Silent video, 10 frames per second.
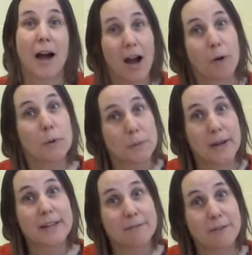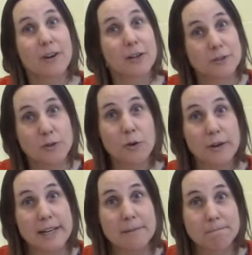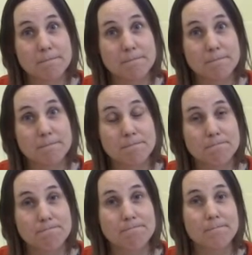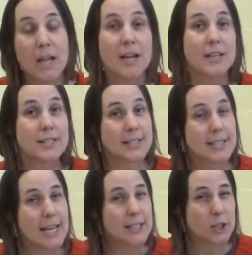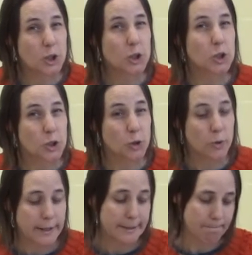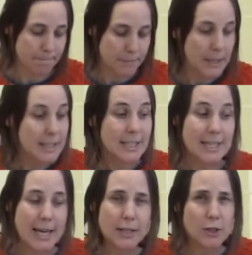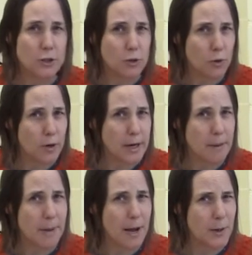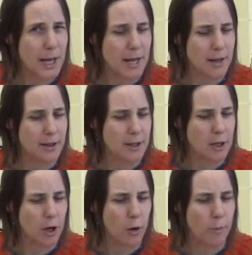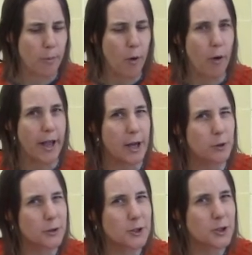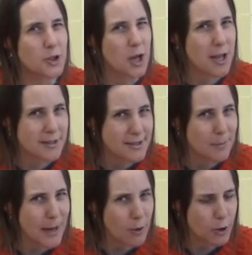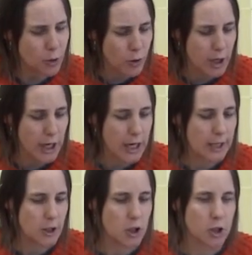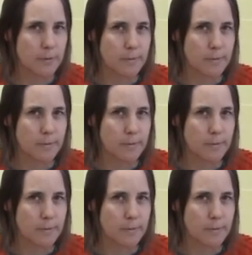Are we ready for our story? Today is a good story. Today is a story about a little boy who is just about your age.